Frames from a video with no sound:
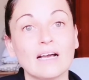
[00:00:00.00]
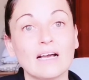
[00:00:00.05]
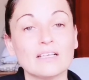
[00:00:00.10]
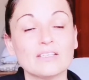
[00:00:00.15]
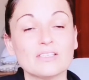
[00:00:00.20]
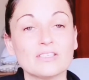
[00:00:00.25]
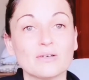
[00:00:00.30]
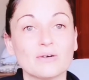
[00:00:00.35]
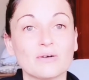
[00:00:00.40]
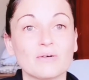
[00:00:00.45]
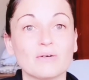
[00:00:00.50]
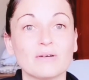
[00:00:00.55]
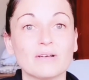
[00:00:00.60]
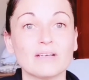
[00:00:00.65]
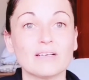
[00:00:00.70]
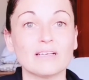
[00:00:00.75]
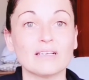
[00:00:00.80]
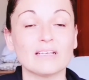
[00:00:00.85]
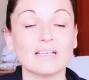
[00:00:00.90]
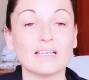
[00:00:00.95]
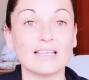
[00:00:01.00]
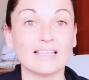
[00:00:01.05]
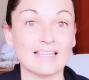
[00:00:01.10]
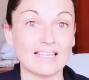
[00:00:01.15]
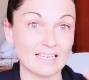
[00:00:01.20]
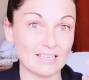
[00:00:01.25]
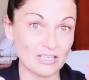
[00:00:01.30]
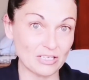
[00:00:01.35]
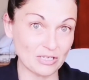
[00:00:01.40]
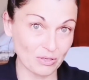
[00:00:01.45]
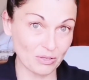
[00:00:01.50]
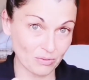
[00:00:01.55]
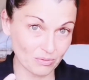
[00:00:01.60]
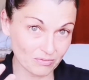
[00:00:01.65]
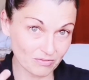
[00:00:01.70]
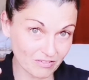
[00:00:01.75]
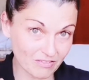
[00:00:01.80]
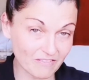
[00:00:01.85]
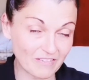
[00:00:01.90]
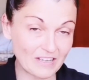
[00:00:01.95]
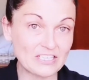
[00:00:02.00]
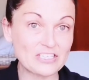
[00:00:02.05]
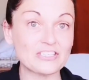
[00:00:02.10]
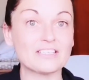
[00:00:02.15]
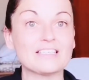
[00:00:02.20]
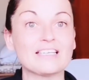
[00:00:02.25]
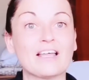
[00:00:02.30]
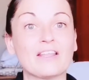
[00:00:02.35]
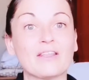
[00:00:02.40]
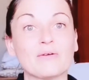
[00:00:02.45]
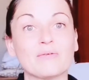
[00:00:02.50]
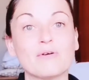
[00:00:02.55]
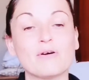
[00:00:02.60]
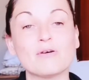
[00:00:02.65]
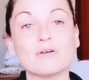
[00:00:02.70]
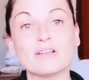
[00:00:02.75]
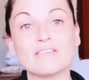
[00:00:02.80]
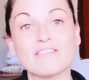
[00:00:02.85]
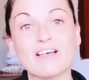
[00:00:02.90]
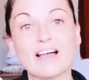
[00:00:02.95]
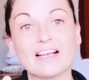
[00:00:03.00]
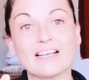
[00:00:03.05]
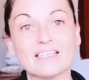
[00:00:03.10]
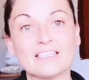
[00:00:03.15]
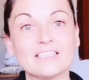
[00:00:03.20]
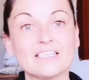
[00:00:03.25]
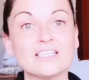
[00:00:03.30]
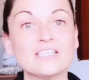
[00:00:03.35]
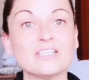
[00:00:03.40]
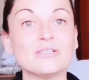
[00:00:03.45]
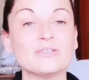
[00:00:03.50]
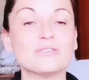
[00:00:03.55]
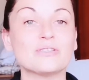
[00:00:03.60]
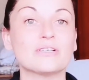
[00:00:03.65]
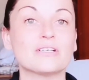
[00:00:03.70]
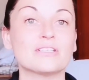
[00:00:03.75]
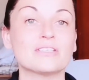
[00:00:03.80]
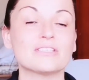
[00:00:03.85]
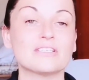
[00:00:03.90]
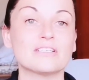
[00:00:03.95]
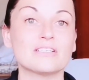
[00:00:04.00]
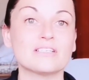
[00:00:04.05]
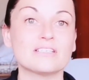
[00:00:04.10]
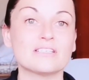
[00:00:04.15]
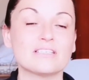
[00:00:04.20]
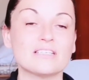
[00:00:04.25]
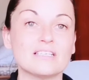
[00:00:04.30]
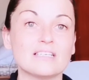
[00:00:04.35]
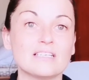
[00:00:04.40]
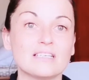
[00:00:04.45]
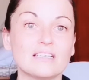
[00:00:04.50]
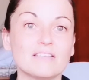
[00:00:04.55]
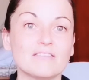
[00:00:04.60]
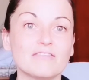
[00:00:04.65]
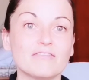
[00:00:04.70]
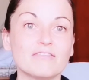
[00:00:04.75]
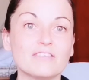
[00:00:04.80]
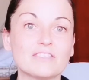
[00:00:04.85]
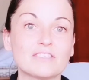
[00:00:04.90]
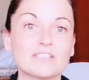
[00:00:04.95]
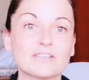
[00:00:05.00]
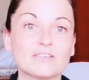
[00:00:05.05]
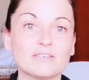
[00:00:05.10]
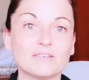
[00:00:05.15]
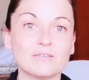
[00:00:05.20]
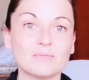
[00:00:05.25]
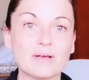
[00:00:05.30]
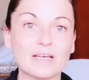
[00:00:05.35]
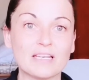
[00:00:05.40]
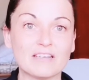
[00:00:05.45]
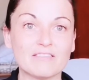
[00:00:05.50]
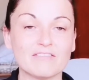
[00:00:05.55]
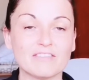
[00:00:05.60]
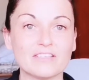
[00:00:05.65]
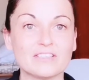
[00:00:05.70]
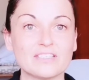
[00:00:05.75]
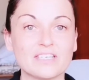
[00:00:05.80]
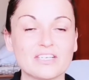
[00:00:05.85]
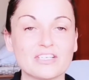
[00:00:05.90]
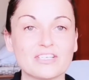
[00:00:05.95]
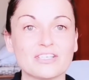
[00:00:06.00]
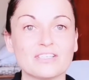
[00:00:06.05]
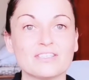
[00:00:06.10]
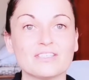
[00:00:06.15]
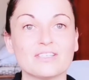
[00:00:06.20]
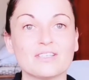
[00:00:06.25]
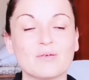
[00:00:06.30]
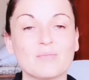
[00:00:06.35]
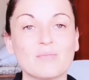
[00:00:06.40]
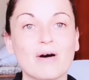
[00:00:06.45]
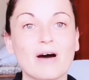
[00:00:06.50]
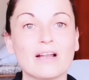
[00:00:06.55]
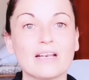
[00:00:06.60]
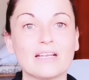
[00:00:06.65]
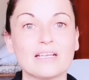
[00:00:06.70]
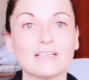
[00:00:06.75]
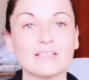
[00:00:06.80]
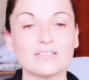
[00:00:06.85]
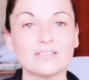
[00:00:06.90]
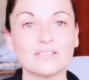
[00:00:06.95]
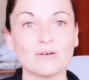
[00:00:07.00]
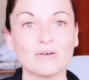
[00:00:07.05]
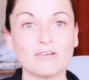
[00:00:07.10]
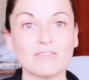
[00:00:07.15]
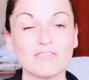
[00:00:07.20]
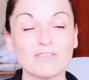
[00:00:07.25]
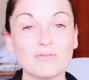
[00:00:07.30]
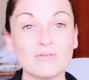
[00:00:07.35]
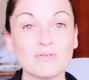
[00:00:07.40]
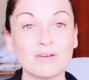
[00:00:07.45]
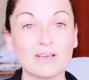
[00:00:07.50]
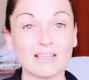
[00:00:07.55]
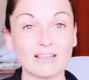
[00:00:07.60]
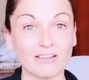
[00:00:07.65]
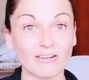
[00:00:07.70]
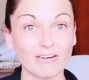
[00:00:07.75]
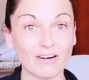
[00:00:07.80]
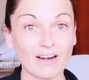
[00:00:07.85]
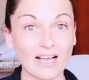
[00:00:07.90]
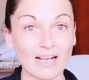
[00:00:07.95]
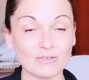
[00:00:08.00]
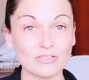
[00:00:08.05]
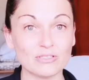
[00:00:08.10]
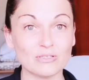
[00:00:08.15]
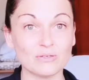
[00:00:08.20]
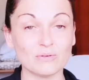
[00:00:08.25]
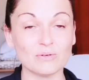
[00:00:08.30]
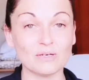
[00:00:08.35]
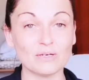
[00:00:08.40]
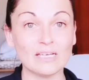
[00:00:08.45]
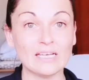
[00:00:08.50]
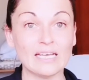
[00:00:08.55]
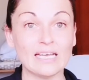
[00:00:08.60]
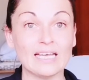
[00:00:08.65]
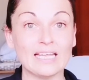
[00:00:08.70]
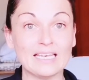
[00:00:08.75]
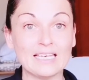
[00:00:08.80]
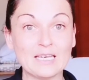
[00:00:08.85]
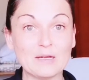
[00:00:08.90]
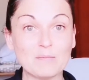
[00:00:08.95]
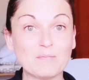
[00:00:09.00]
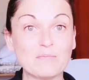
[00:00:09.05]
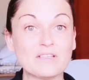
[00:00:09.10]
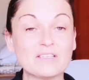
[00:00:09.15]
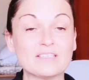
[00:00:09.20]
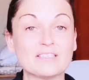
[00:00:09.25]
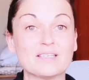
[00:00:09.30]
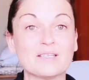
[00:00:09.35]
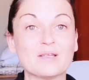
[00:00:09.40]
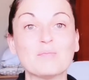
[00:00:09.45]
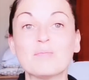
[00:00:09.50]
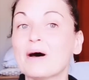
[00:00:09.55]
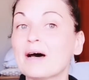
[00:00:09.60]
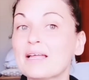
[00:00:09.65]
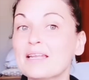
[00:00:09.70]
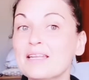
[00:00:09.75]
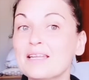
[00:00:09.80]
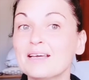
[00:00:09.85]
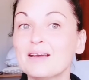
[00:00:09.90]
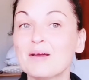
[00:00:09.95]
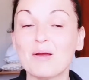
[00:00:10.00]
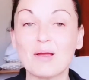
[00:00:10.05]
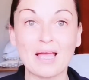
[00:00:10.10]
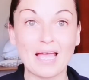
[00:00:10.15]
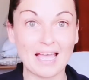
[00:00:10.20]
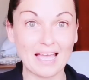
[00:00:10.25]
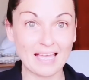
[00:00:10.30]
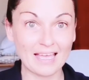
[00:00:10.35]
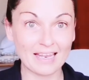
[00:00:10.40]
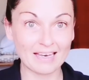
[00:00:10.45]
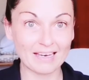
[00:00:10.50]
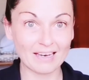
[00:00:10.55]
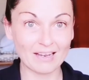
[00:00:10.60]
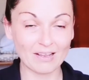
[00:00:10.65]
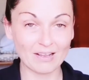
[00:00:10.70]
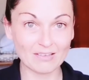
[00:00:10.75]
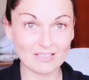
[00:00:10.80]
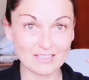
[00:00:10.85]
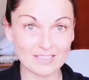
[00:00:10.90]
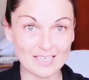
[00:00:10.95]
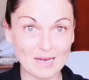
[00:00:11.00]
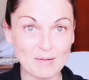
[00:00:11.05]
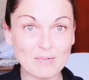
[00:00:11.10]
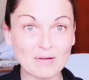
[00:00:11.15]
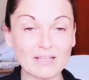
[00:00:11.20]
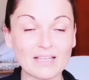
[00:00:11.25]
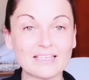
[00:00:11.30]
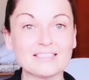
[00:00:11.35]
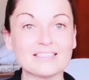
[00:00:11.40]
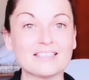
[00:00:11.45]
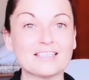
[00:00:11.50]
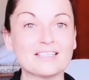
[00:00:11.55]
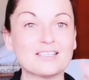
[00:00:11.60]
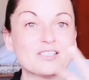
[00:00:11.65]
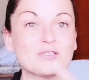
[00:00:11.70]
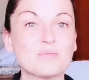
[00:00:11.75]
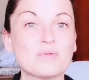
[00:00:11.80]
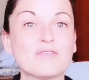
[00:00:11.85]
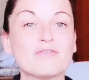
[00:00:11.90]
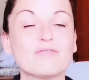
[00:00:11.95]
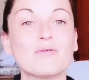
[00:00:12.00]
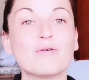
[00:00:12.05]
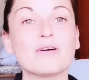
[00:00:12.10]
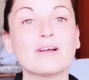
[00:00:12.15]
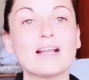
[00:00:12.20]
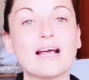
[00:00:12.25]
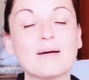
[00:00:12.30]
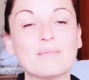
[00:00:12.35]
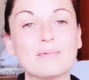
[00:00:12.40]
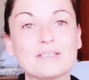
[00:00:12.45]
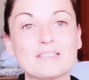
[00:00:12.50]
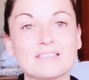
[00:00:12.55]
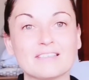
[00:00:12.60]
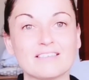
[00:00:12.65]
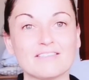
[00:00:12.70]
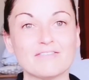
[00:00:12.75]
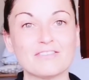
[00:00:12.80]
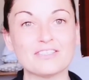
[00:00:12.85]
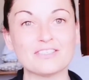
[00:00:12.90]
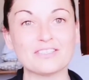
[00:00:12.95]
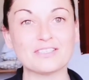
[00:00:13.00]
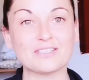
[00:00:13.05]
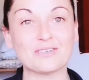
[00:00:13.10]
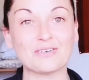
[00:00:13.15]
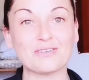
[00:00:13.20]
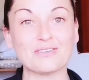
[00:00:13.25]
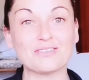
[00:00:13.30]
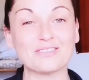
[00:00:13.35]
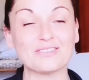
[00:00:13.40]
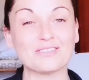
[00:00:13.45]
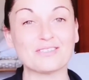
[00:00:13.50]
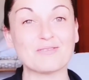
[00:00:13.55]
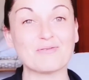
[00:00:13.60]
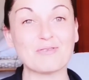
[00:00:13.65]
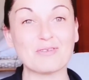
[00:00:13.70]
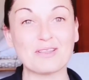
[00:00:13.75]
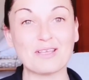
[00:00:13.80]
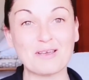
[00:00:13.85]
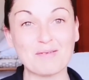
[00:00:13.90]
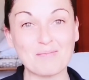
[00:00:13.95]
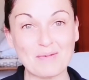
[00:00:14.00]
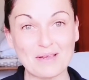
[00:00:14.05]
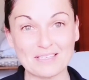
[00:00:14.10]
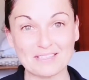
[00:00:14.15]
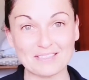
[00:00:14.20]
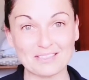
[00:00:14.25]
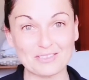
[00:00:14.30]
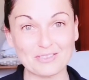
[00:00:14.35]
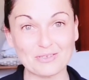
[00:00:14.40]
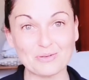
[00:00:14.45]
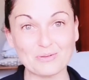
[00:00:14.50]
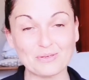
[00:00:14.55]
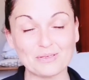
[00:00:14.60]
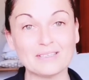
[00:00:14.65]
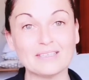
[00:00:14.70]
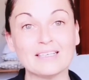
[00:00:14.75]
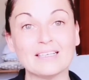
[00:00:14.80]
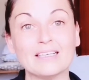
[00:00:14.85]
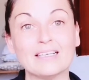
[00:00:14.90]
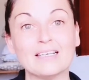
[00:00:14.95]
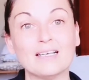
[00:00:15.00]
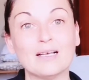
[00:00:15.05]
So, and then, eventually down the road, if that continues, you can start to see physical manifestations in the body. So if you can learn how to nip this in the bud and stabilize things before it happens in the physical, this is a really amazing tool.